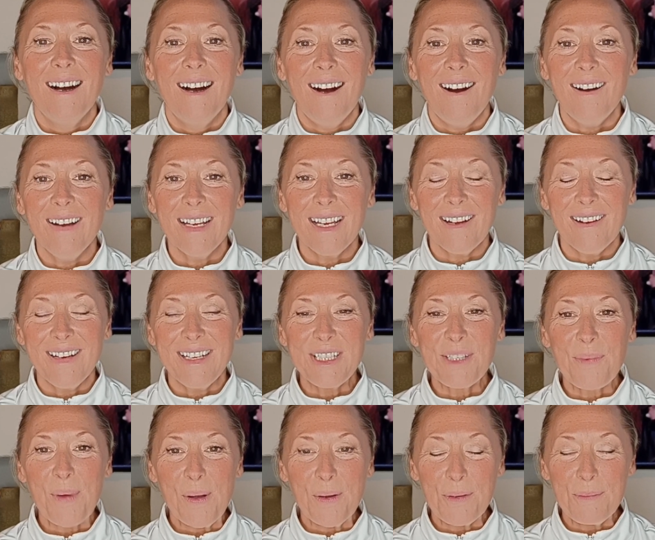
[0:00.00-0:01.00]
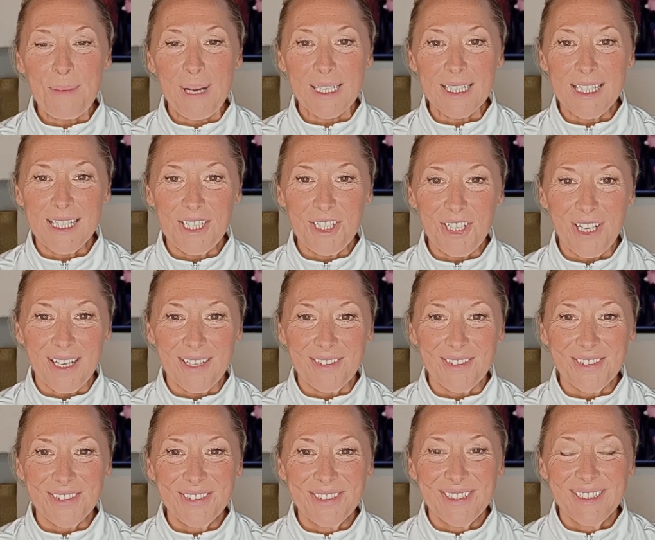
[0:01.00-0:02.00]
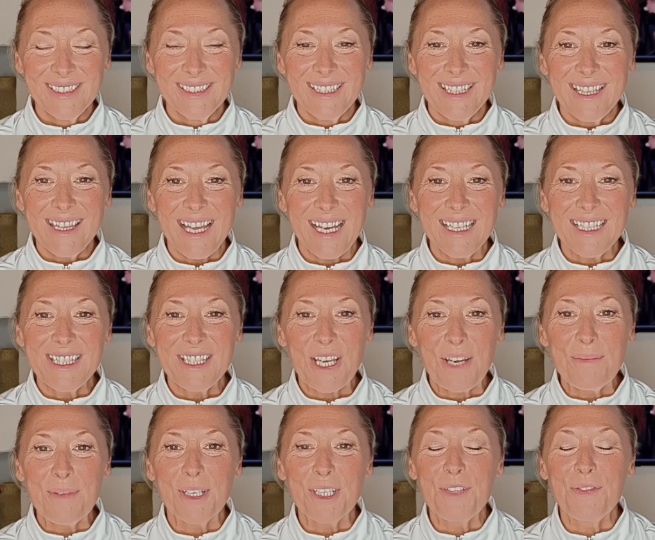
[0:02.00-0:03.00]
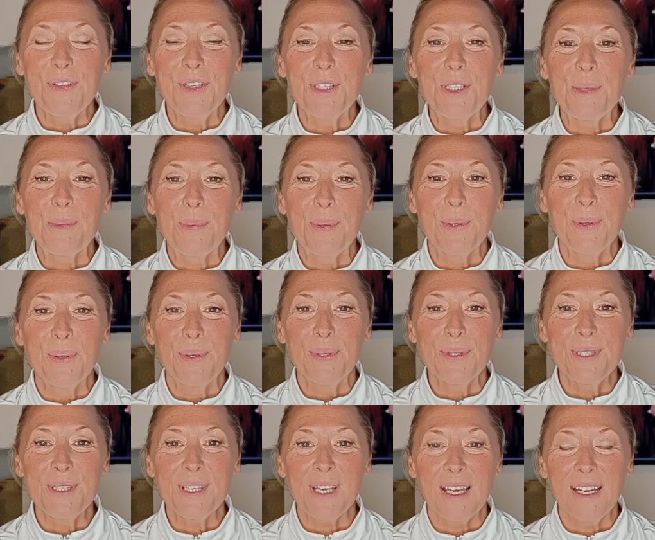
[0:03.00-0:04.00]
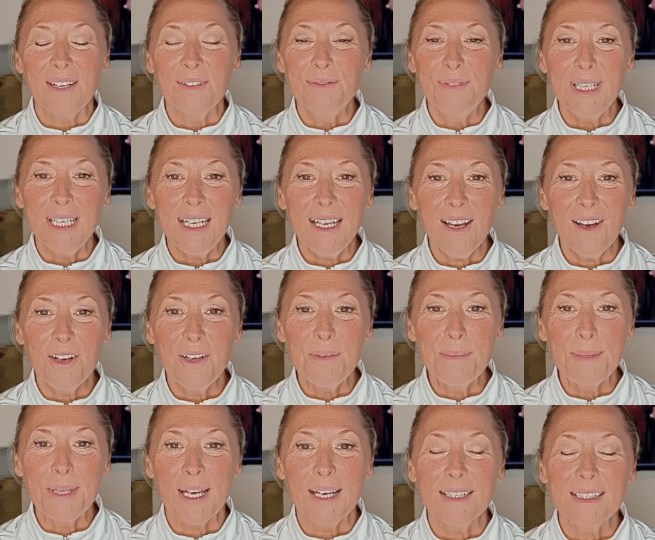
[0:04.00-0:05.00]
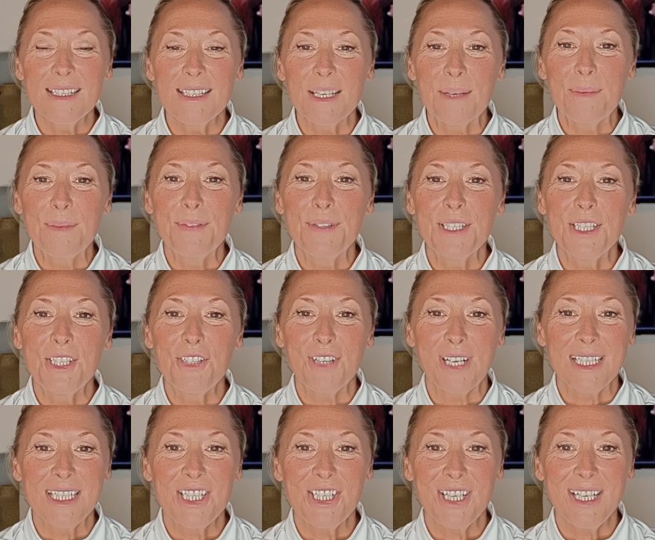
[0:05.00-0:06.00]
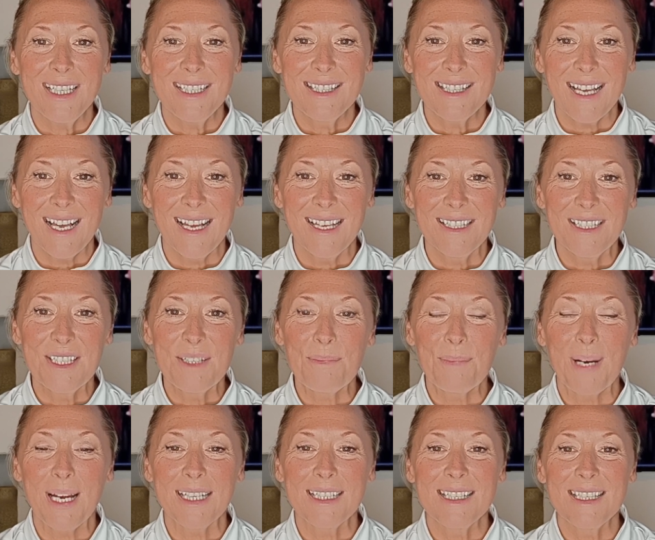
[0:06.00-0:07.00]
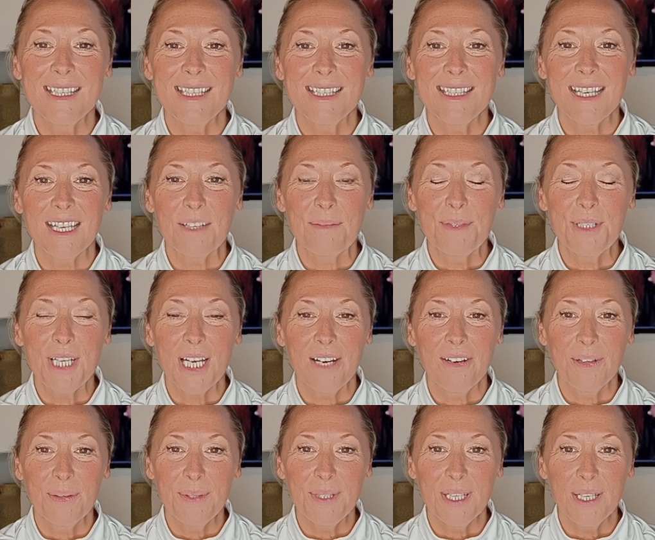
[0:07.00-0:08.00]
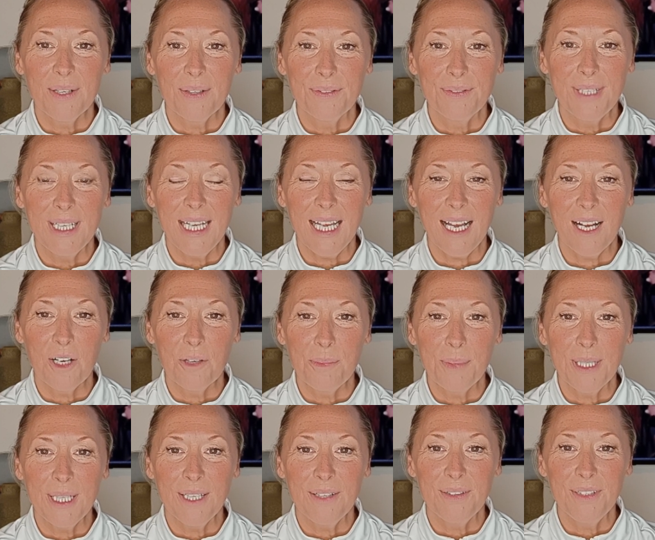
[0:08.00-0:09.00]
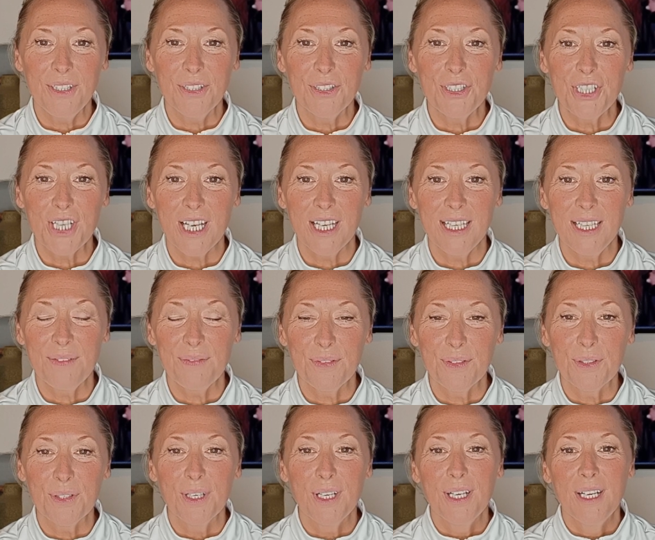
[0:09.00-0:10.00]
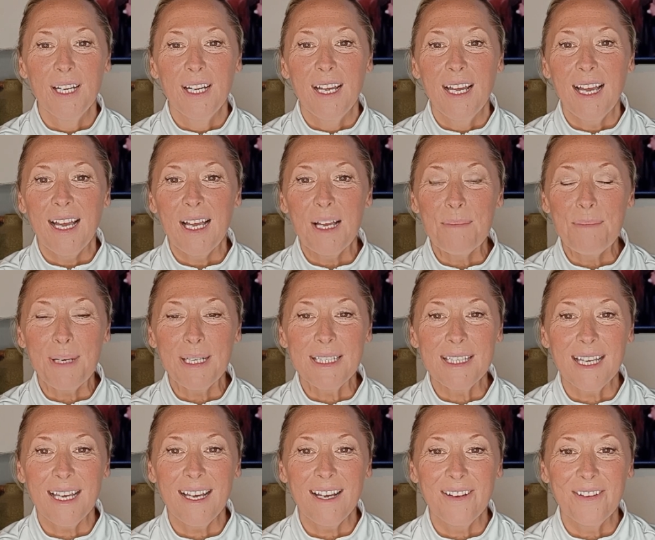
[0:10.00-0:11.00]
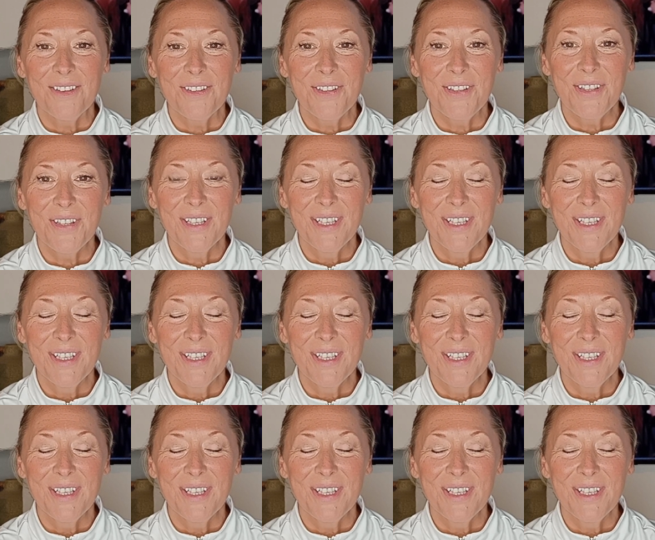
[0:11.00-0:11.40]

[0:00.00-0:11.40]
Hi guys, welcome back to the channel. Thanks so much for your support, and I really hope that some of the strategies and practices that I'm sharing with you are really helping you in your journey for better health.